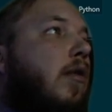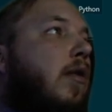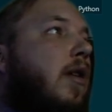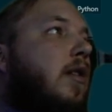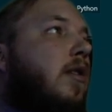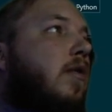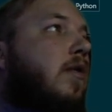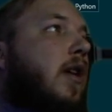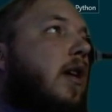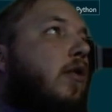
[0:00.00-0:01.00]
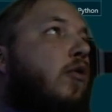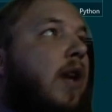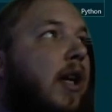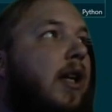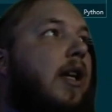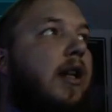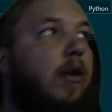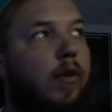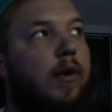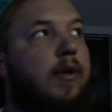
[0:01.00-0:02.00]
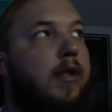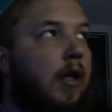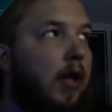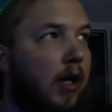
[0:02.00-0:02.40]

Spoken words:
this, you'd say grid equals